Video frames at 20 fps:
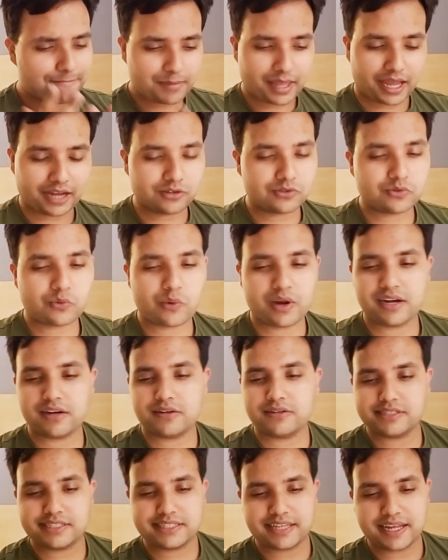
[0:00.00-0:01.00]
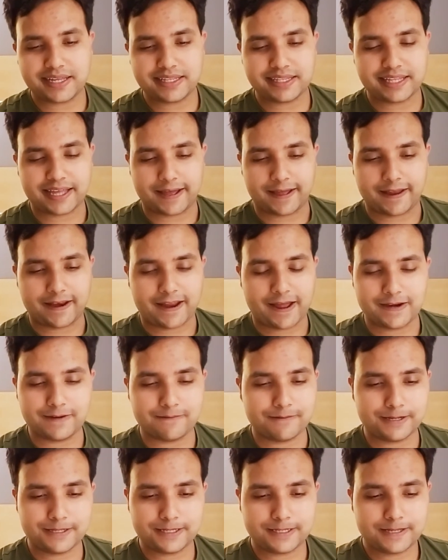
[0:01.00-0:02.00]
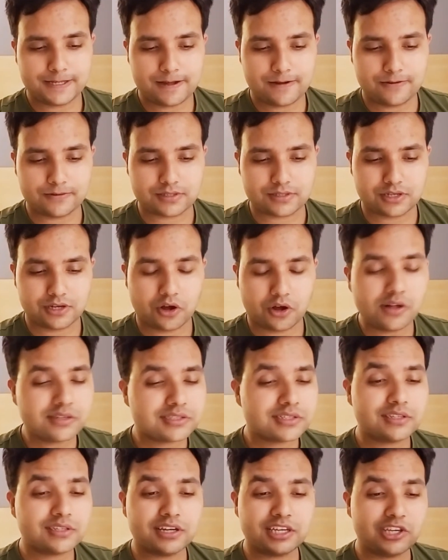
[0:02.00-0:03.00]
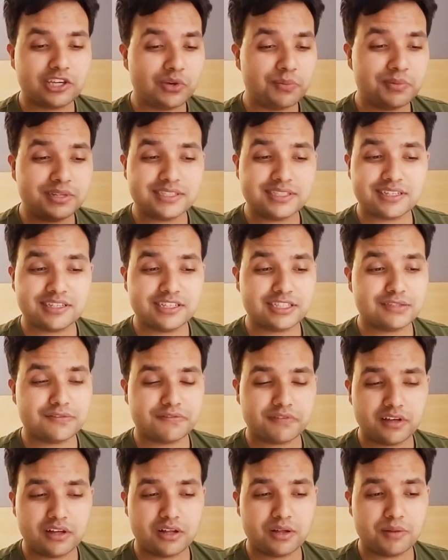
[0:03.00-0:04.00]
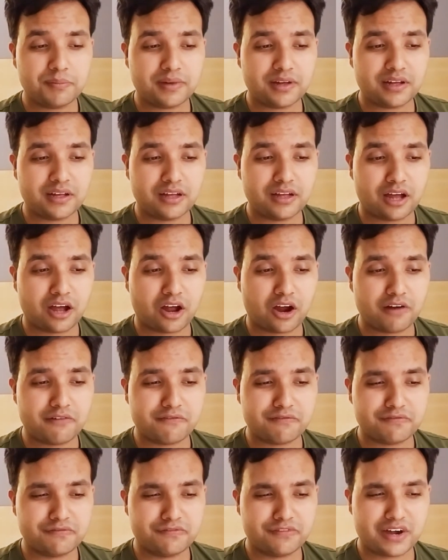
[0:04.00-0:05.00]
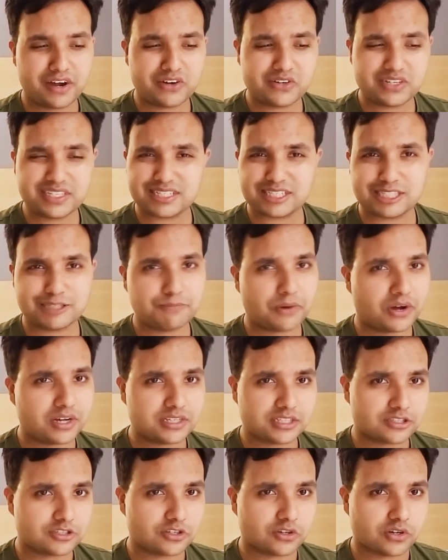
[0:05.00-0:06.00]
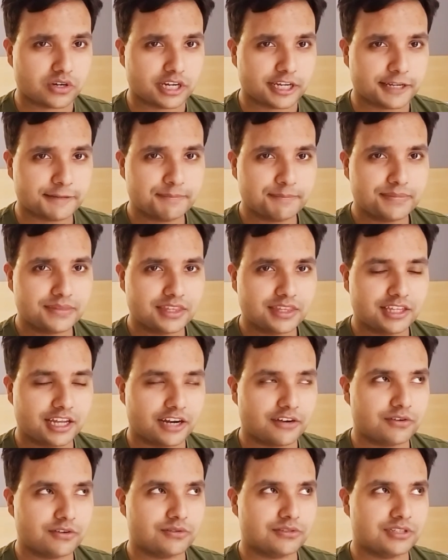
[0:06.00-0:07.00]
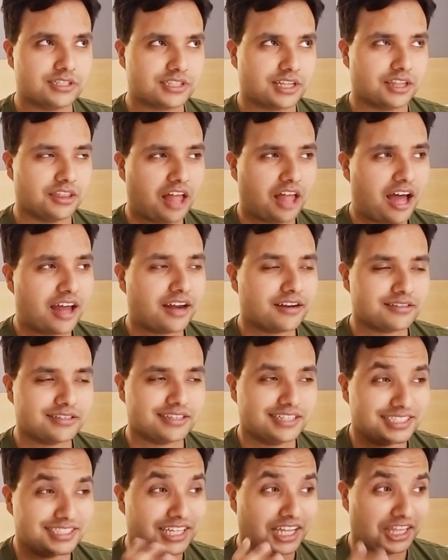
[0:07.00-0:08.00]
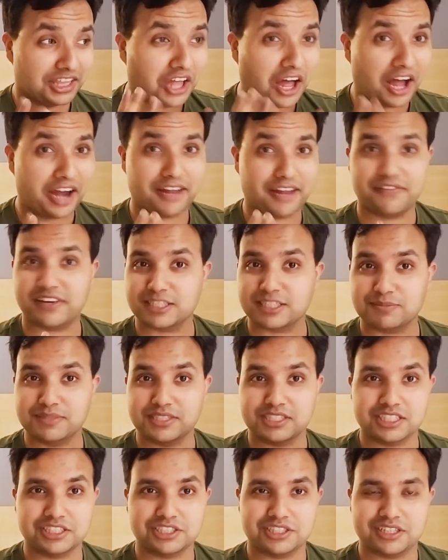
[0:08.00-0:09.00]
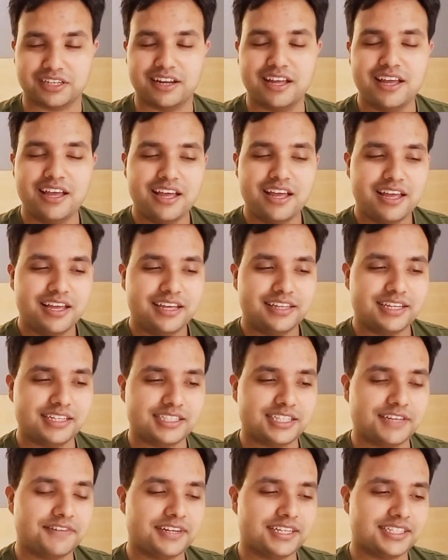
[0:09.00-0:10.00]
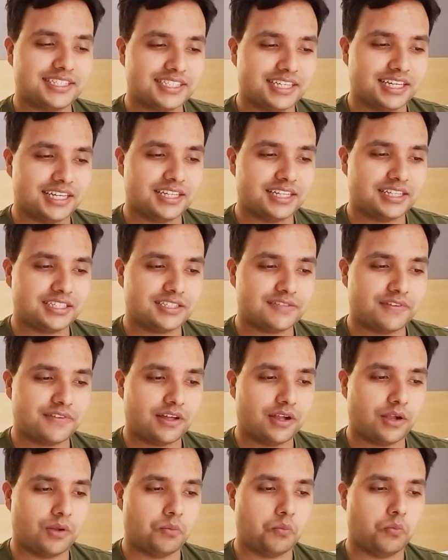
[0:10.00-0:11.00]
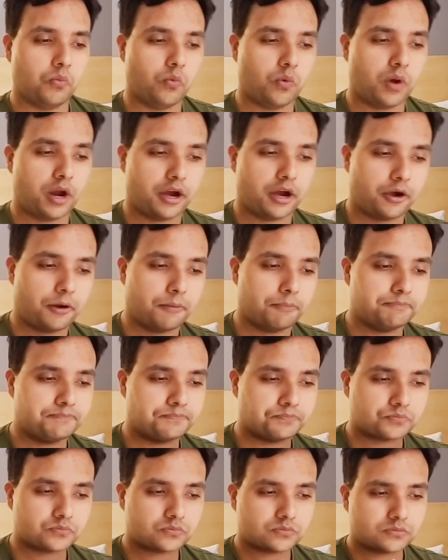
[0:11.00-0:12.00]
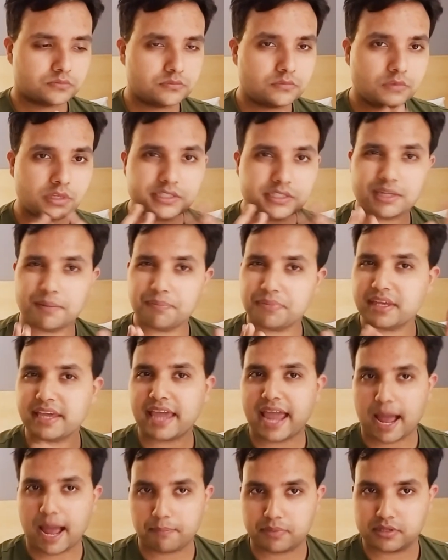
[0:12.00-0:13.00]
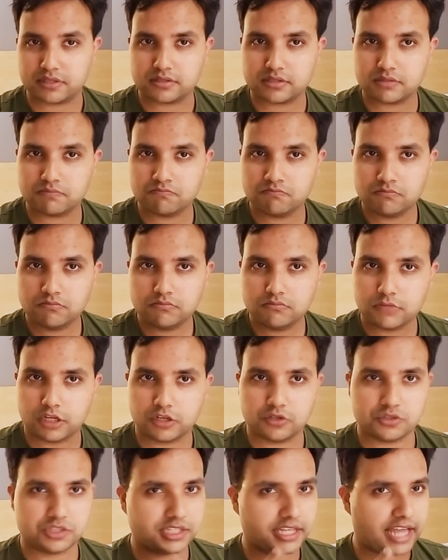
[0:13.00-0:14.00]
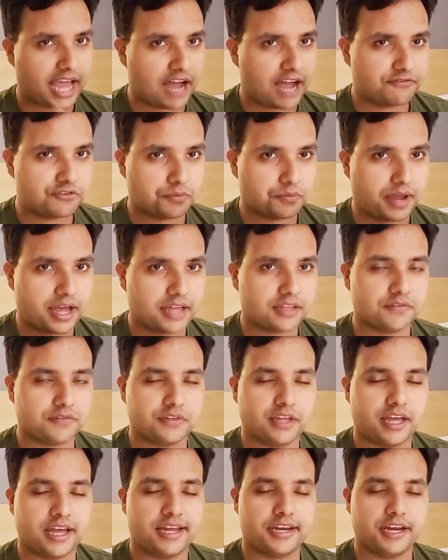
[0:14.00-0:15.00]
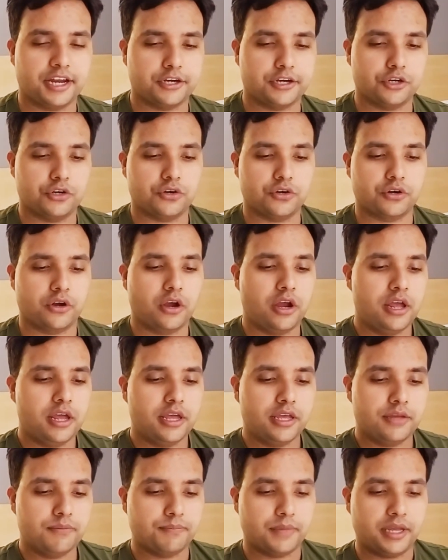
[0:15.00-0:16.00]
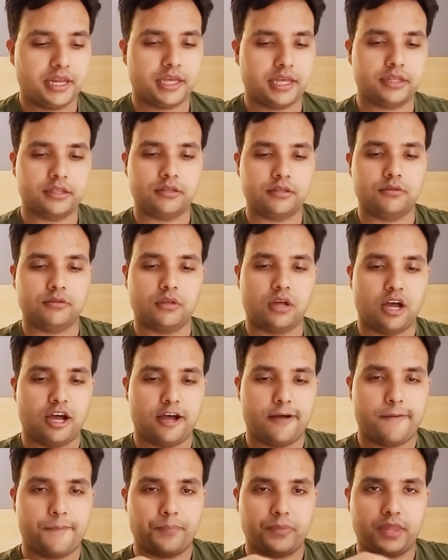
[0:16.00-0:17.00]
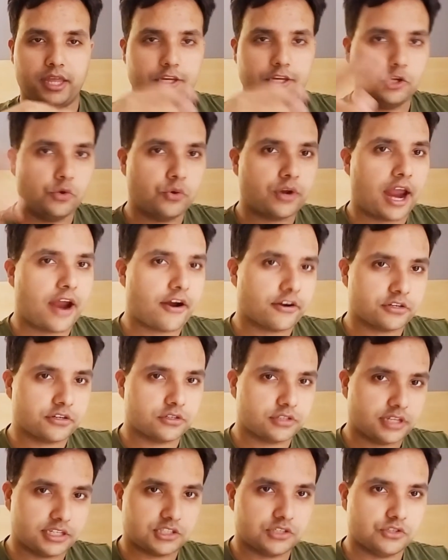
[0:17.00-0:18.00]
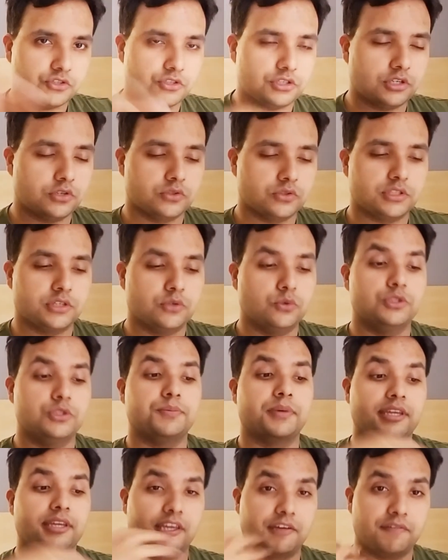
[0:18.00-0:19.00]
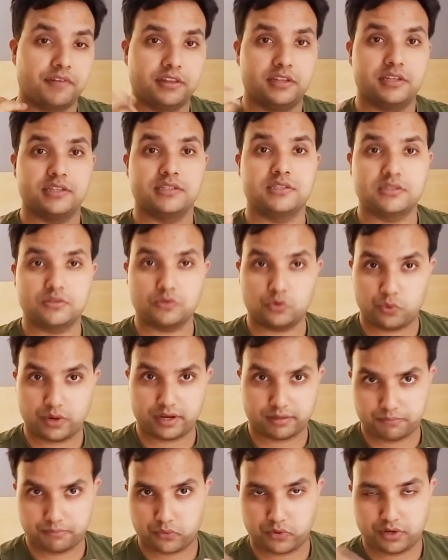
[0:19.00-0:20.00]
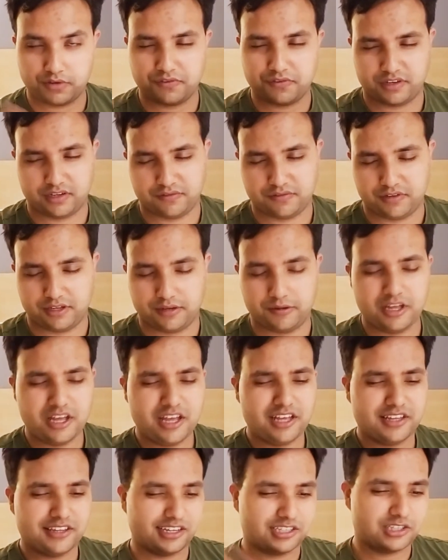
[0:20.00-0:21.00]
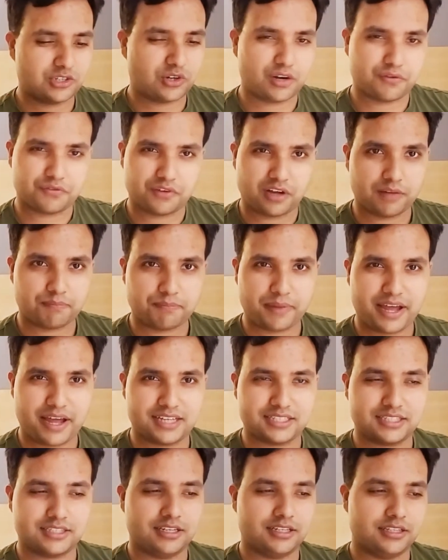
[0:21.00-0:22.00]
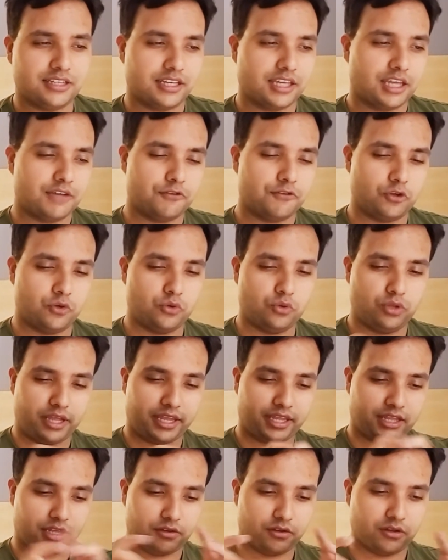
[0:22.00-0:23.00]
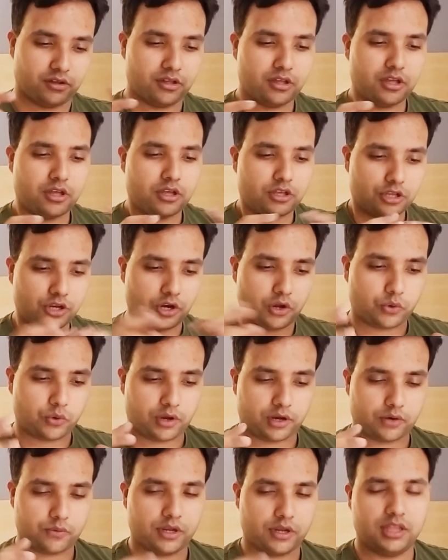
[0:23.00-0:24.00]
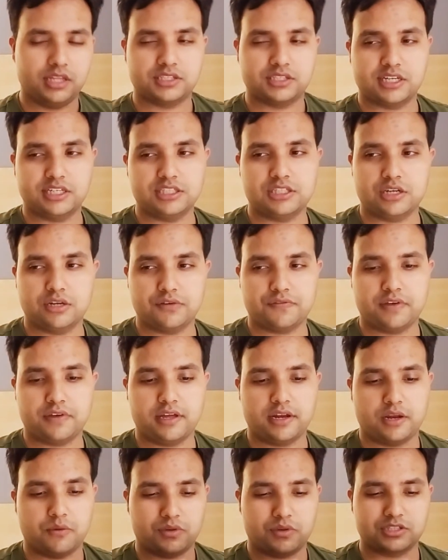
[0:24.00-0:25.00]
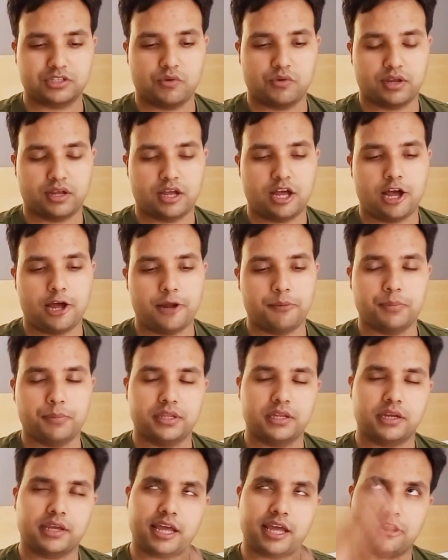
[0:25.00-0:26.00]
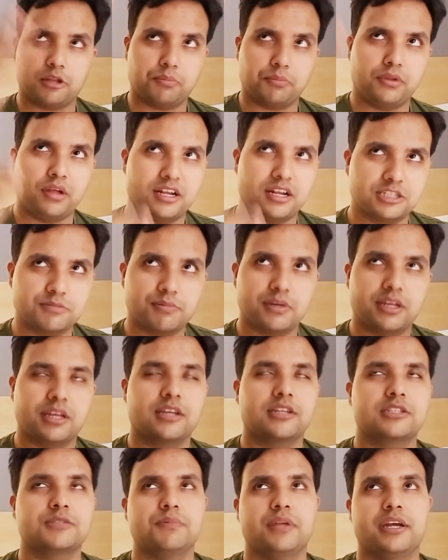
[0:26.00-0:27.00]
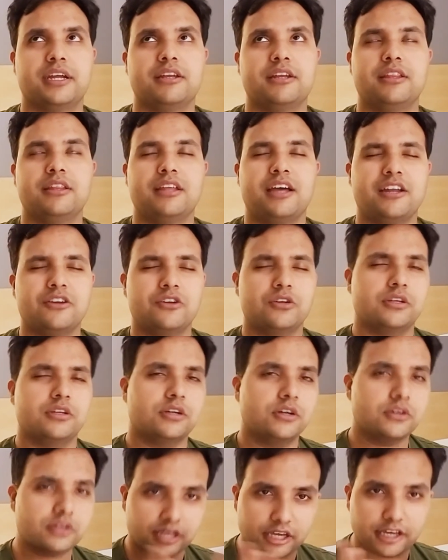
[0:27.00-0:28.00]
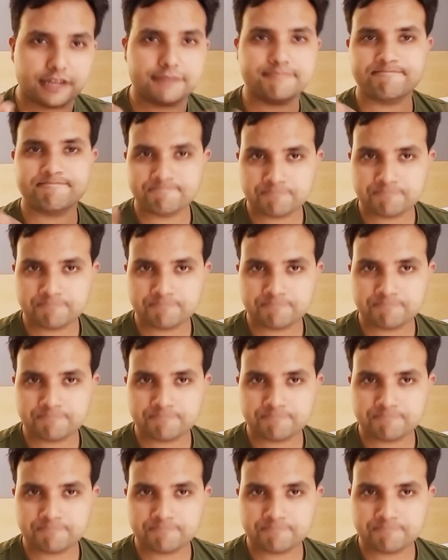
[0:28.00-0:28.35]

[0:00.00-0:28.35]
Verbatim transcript: I don't quite understand that. I really don't. Also, the humans in this film are very expository. There, there's a lot, there's a lot of exposition. There's even a scene in this film where something happens, and you see the aftermath of that, and you're meeting um, a new character that's introduced who is being given this quick briefing of it. They sort of cut past it. They give you like a you know quick realization of it and what's going on. But again, the plot's being explained in that, and you're like, okay,